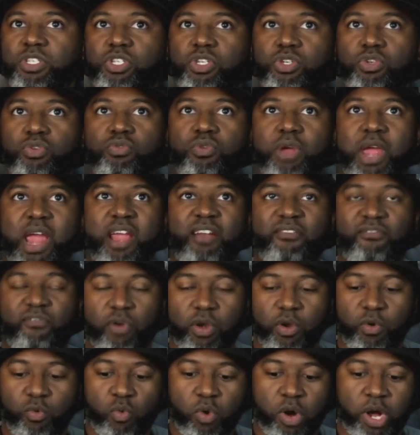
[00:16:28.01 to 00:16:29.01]
to
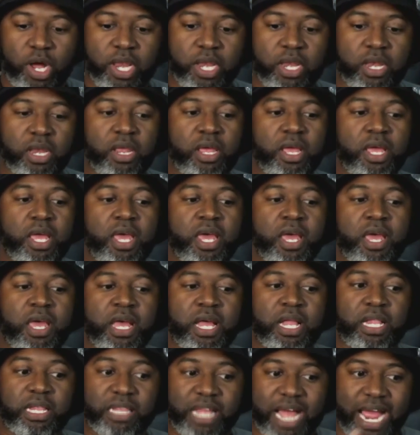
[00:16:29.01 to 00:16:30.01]
everyone
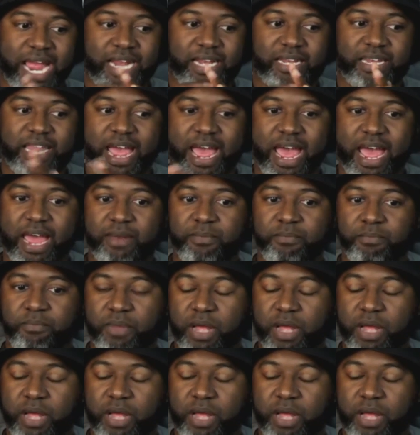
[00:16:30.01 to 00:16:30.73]
like that.